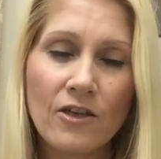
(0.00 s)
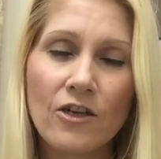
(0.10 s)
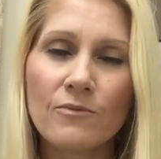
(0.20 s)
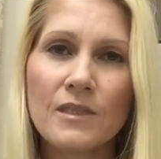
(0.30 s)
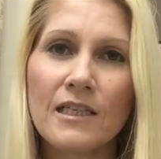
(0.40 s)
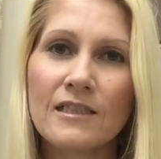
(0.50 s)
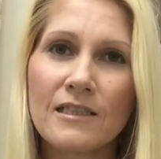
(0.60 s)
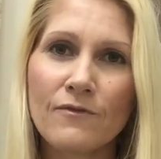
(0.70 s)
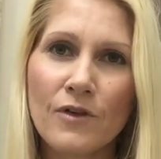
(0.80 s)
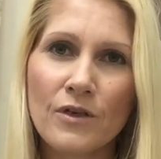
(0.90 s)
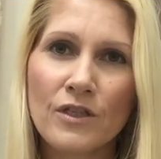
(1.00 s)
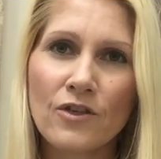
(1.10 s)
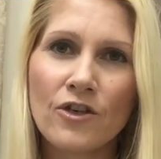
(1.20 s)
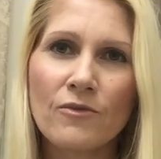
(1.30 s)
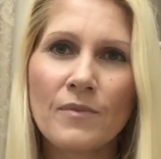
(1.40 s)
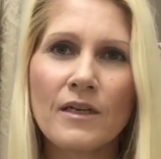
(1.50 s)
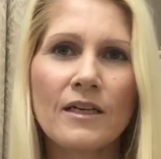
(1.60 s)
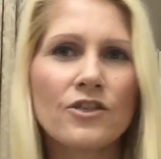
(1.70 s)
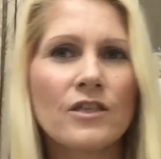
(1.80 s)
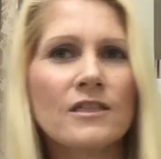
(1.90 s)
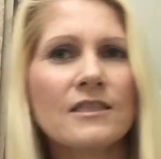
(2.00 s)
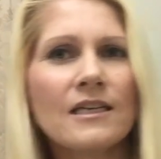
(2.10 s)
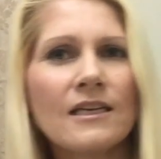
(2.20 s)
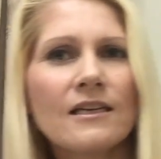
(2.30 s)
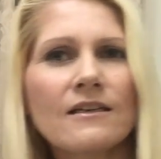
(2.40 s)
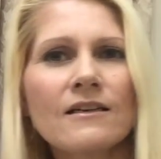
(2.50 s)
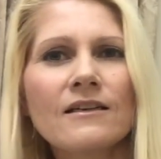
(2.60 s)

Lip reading: Hope to get it done very soon, but as you can see,